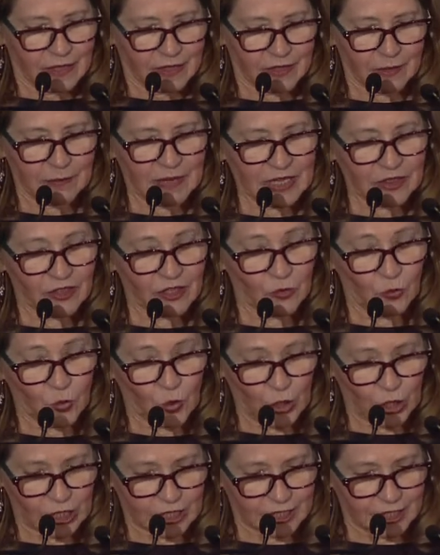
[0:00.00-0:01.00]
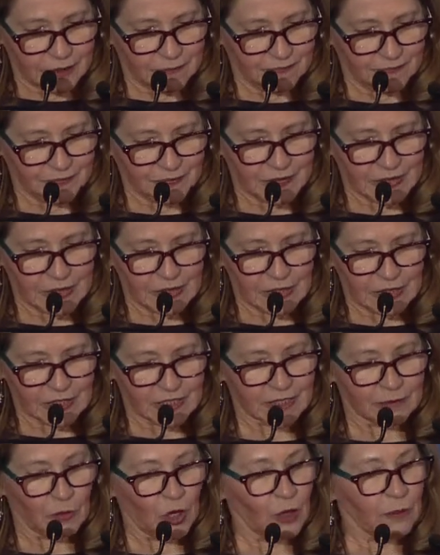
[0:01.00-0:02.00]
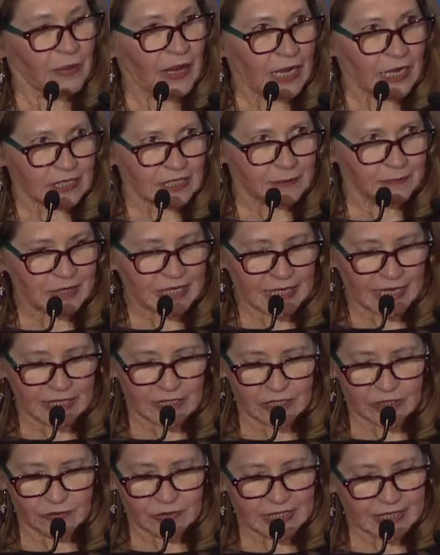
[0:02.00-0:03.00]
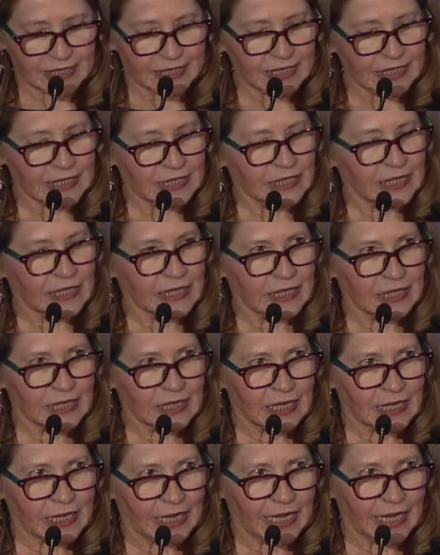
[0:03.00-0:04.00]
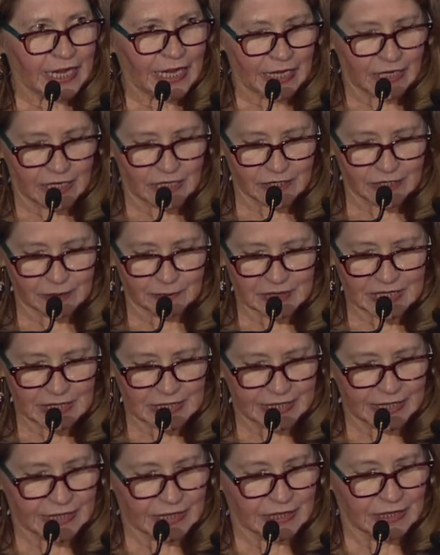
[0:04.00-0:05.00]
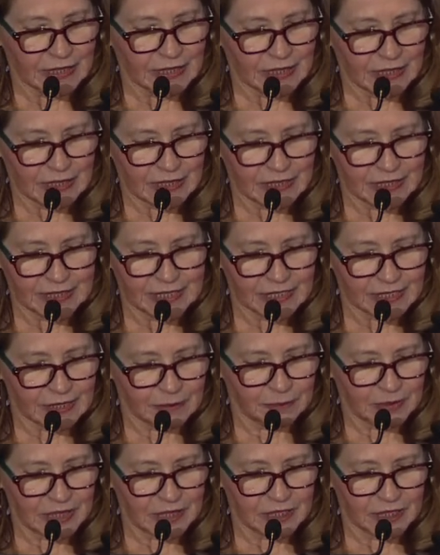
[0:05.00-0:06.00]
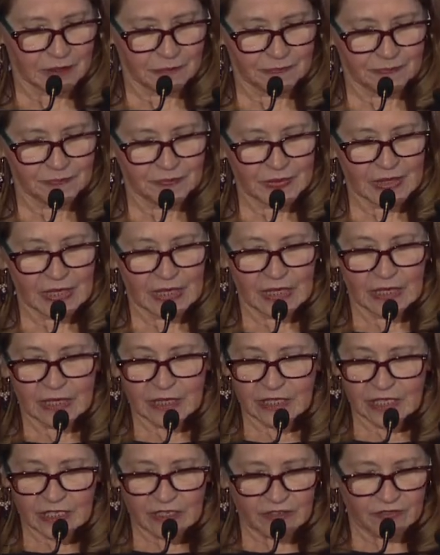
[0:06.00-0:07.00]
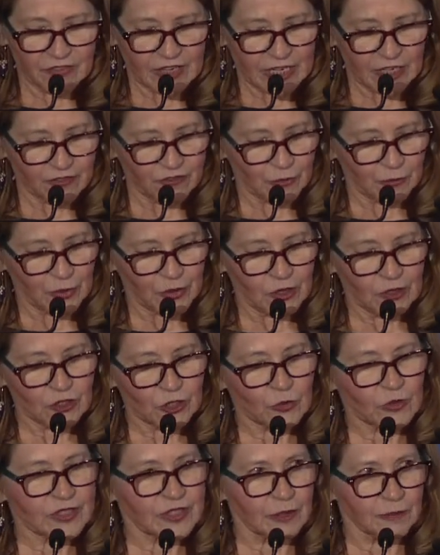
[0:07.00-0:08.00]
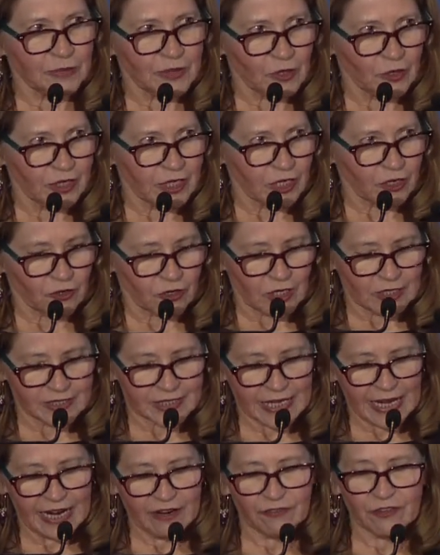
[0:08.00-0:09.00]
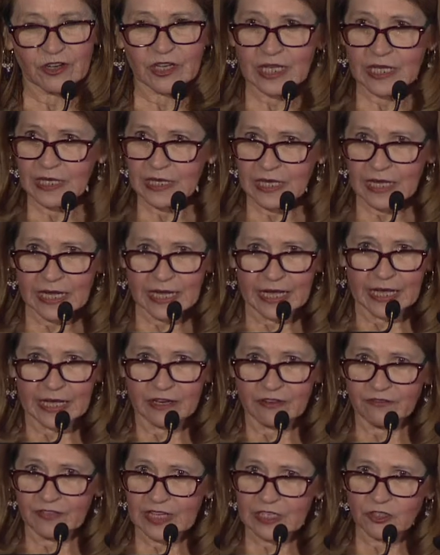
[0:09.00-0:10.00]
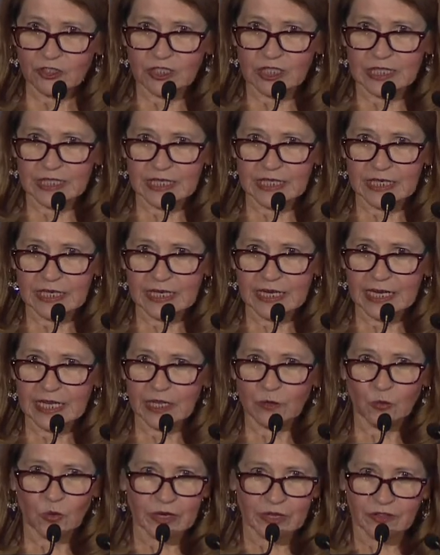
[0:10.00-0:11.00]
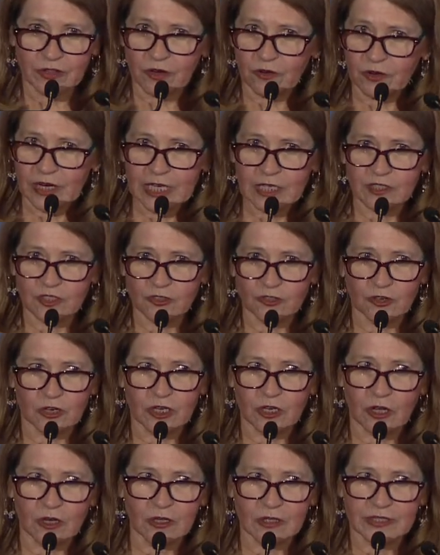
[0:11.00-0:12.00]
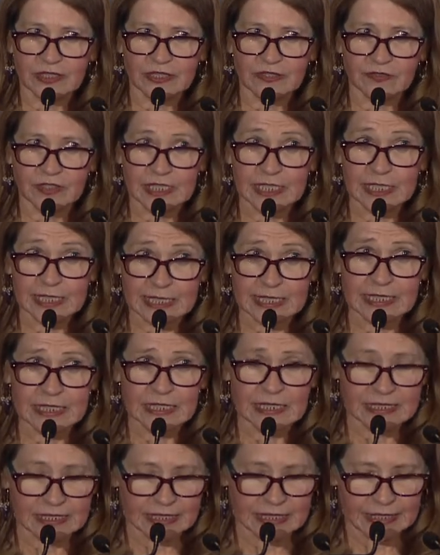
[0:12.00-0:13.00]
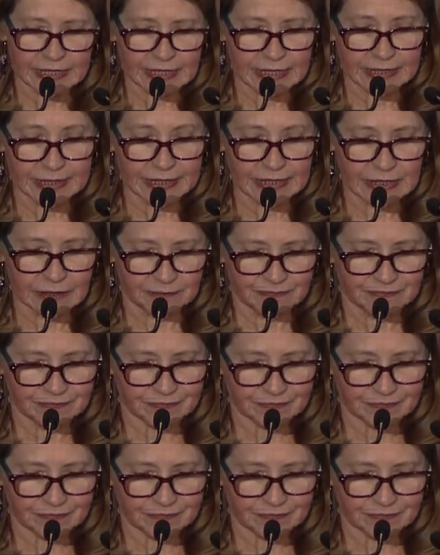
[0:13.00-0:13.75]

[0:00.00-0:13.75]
The method worked. Smallpox began to recede and ultimately disappear. The innovative approach was employed across Africa and eventually in one of the great strongholds of the disease in India.